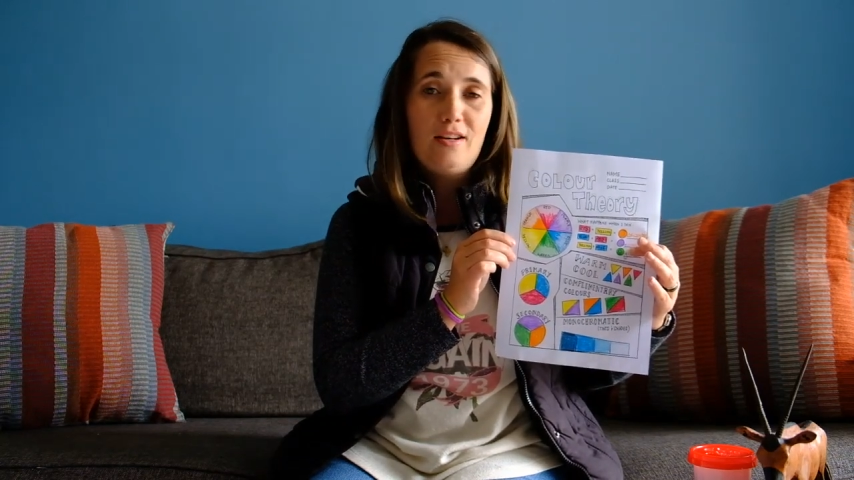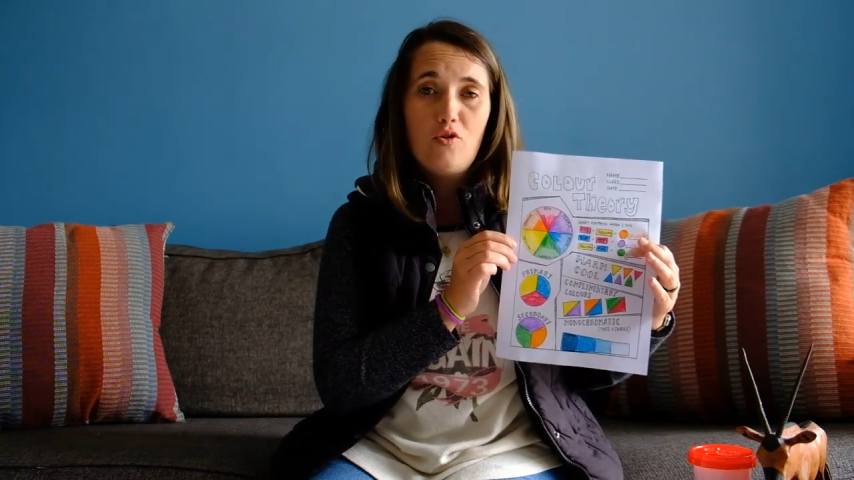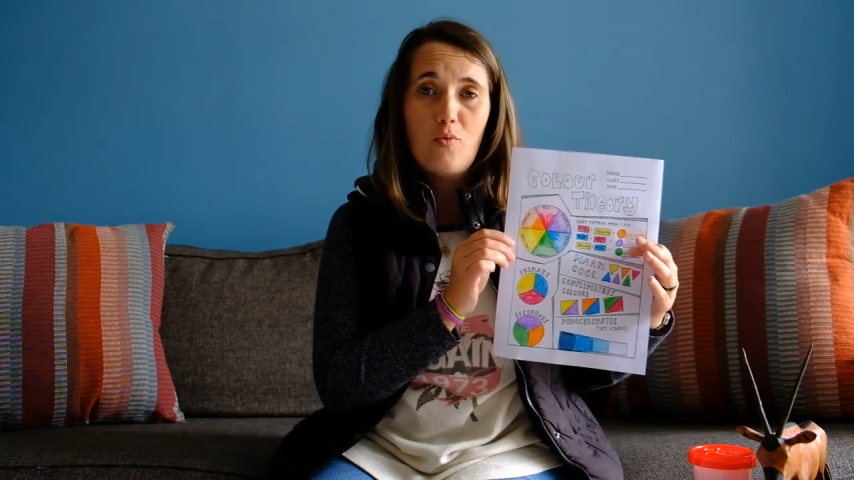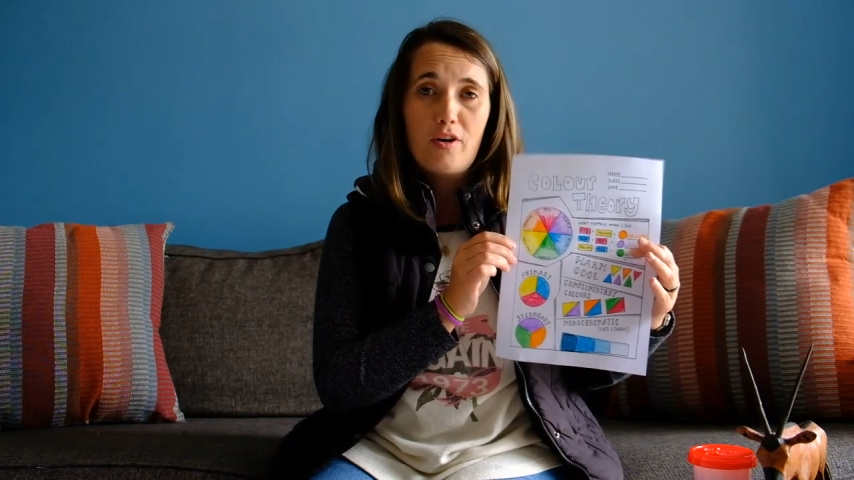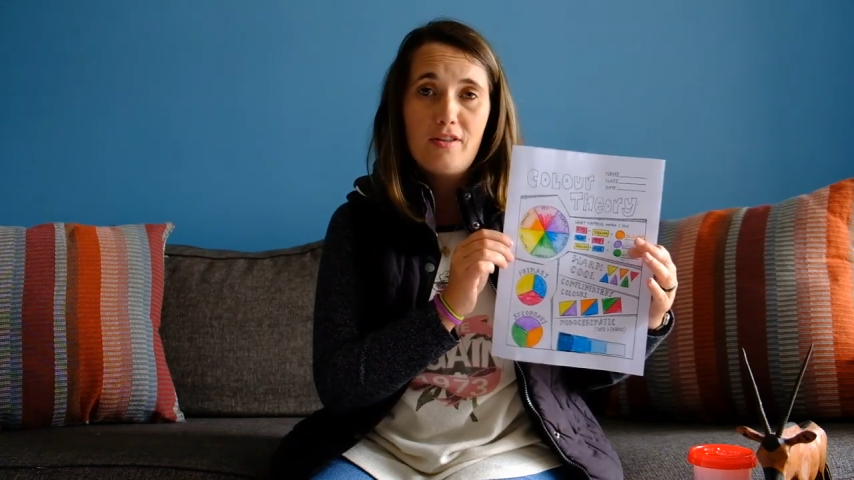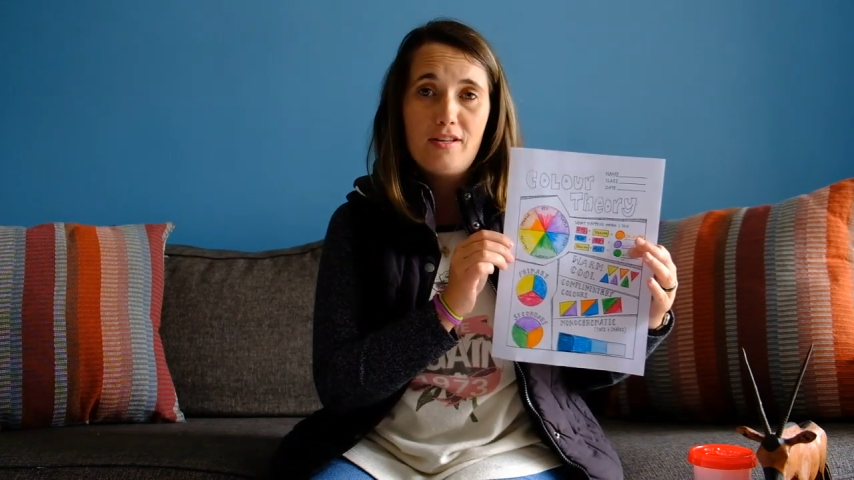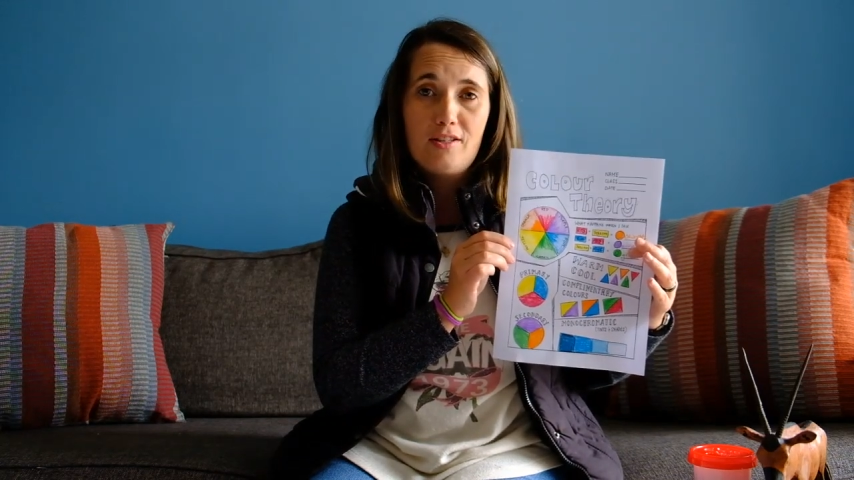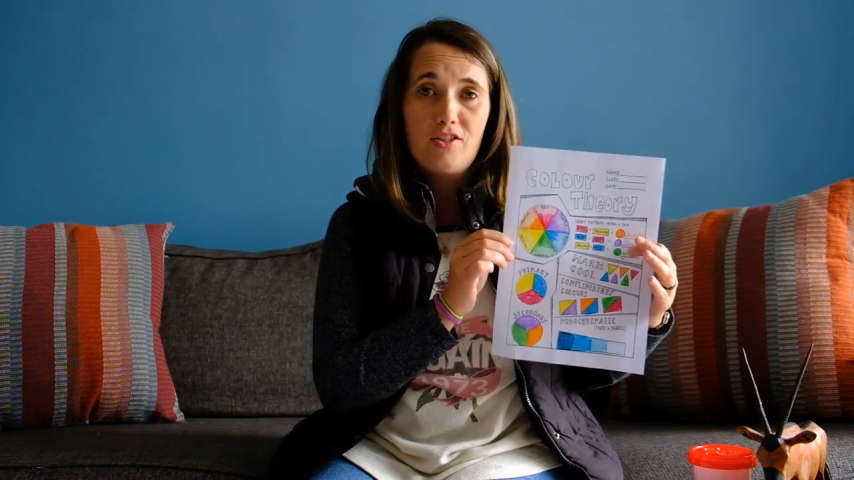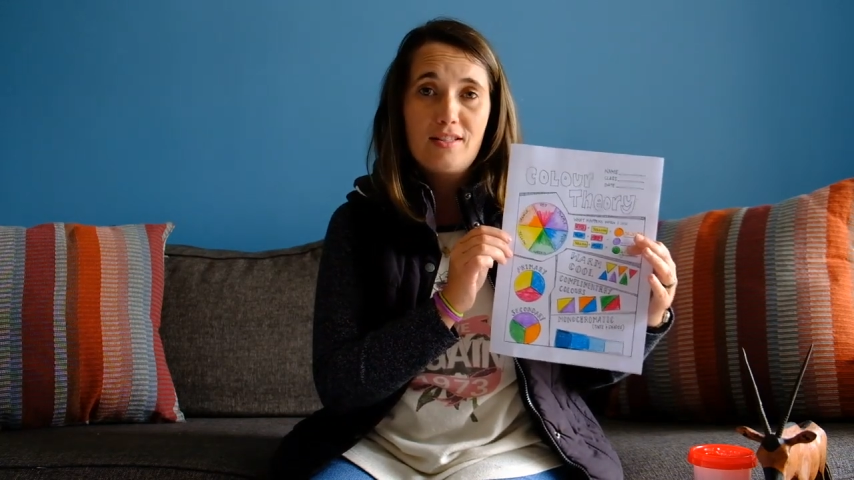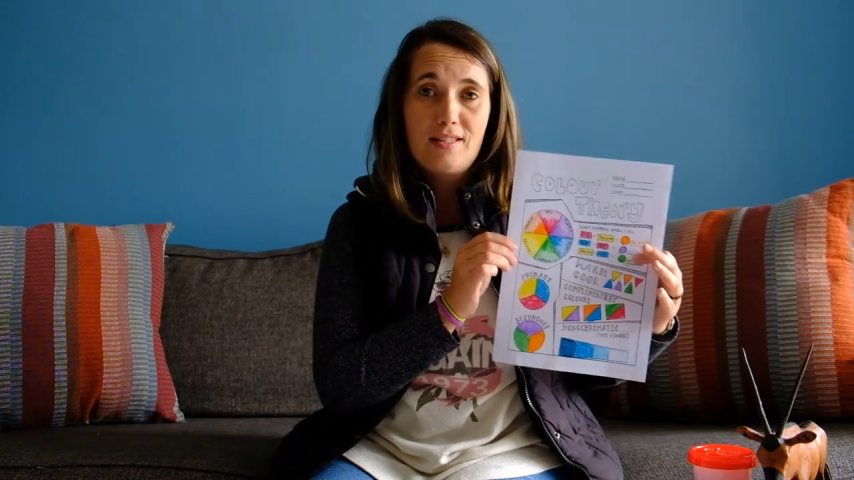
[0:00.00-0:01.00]
new one of these,
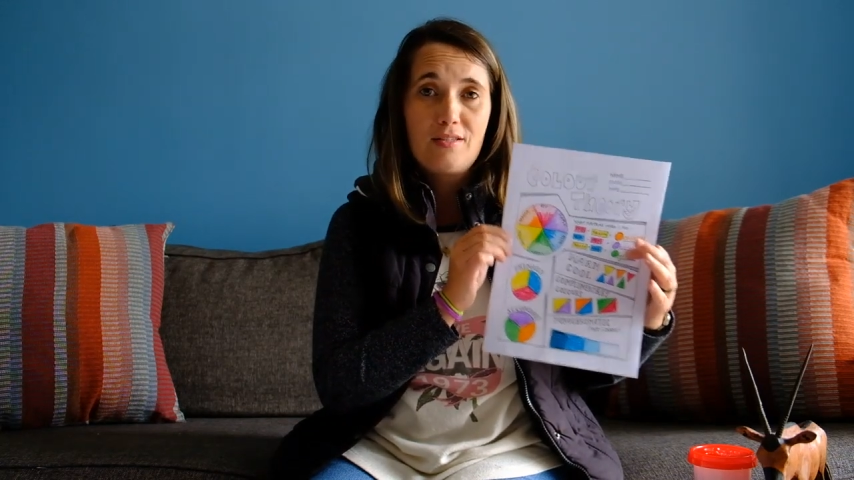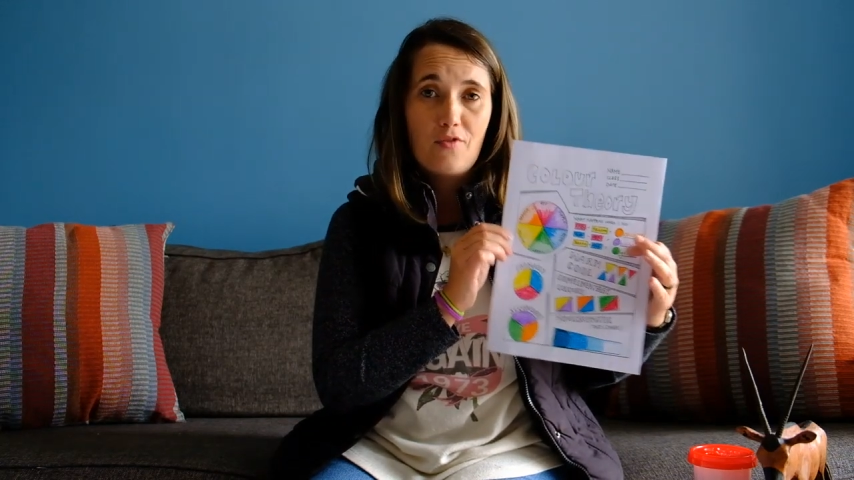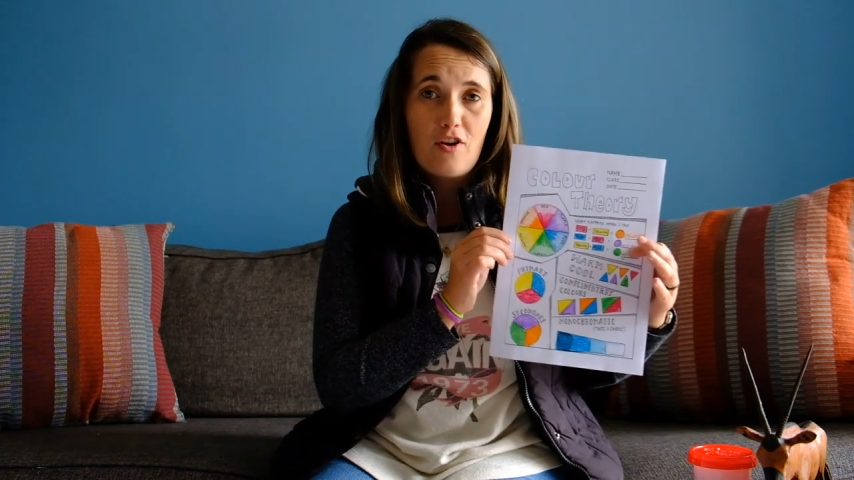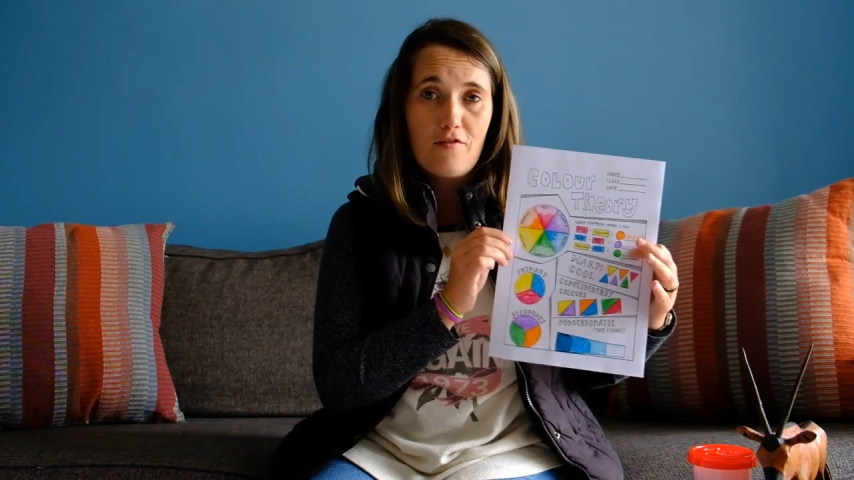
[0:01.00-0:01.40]
because this is very,